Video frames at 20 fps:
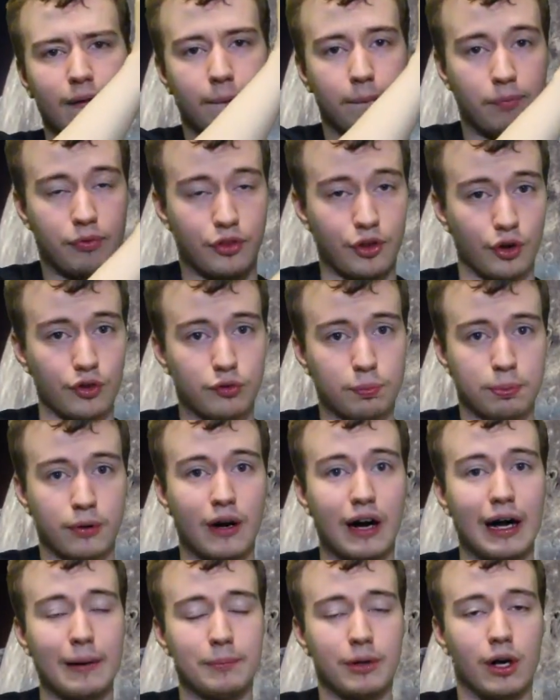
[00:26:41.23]
those
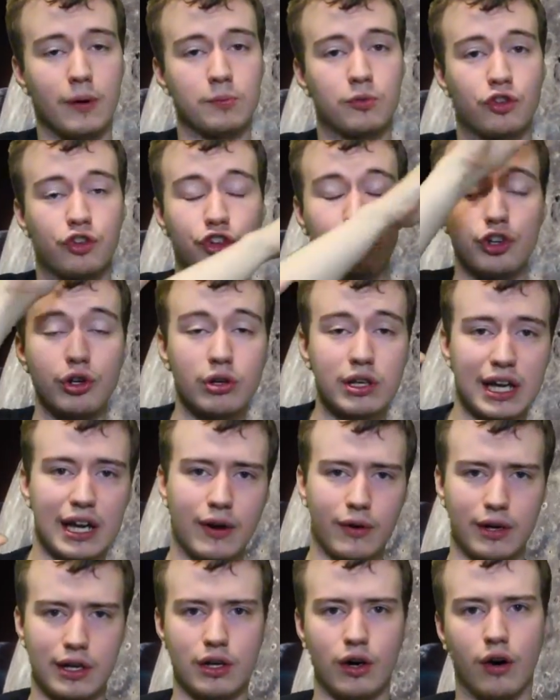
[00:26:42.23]
problems do
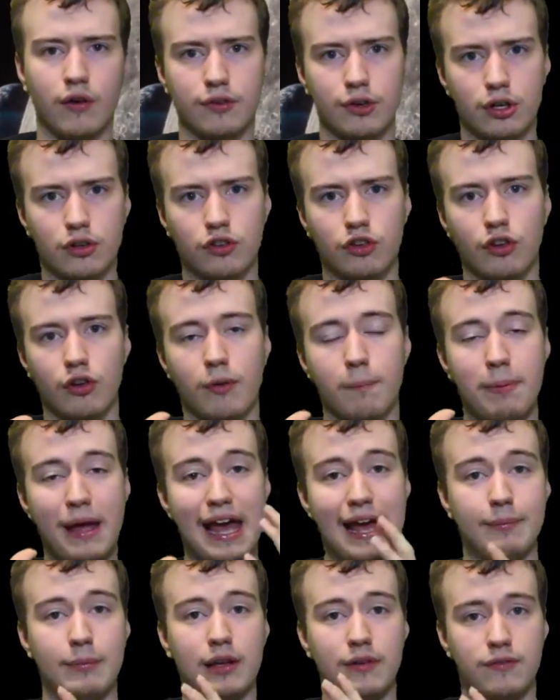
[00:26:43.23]
carry over to
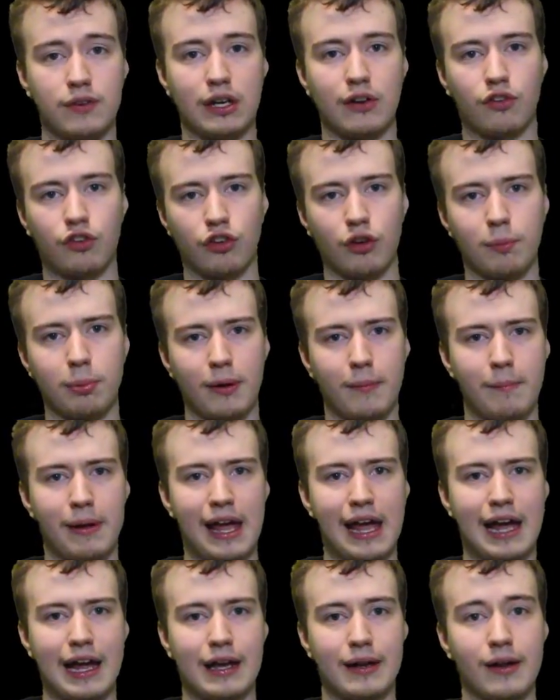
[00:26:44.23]
Batman v
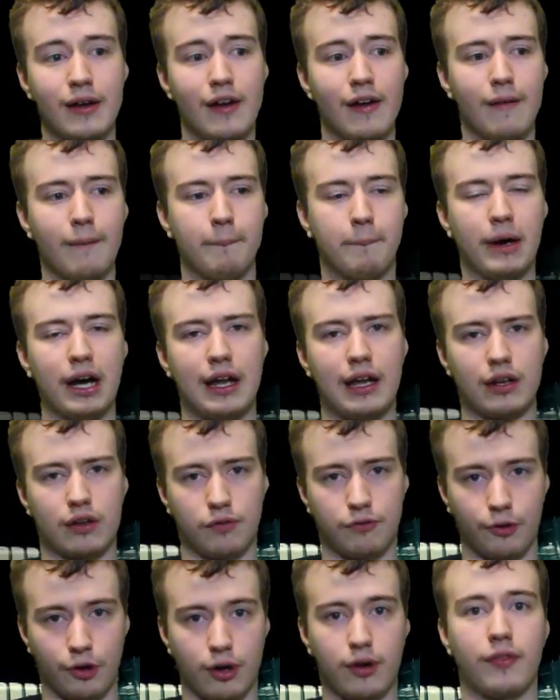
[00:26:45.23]
Superman, but
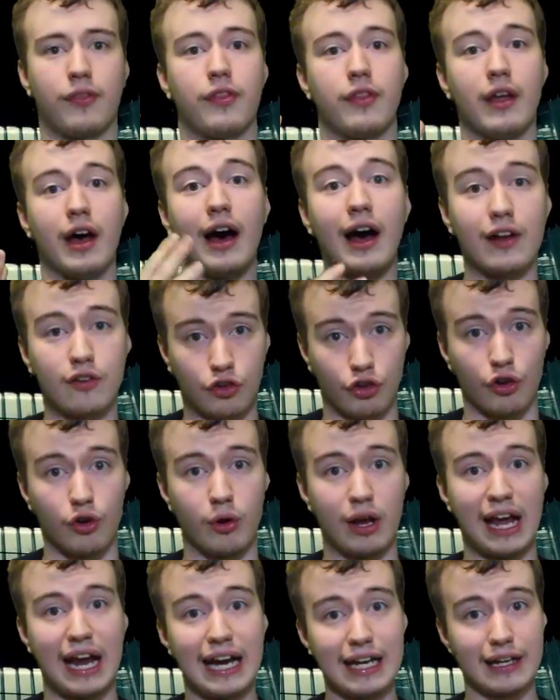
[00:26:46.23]
for us who
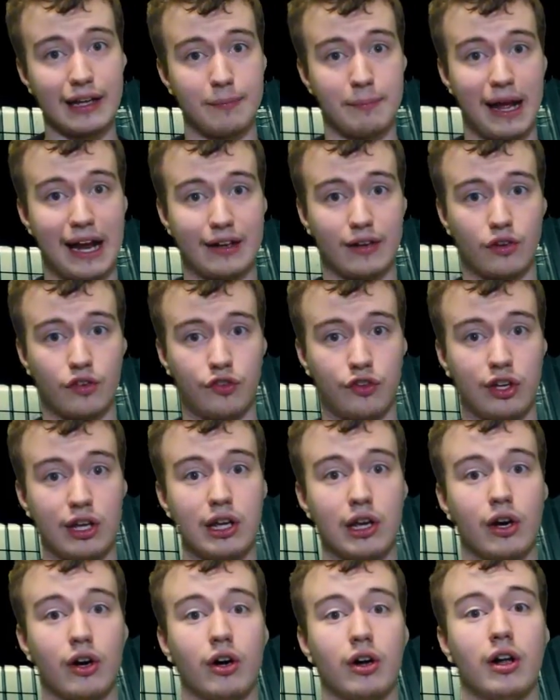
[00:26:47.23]
hated Man of
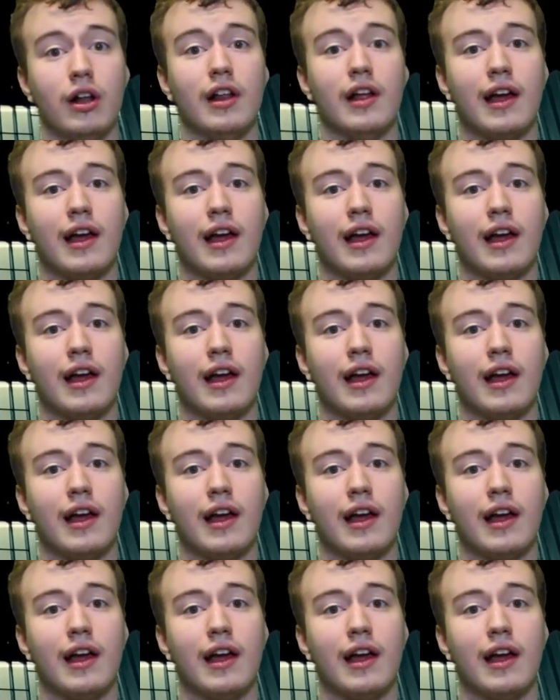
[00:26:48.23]
Steel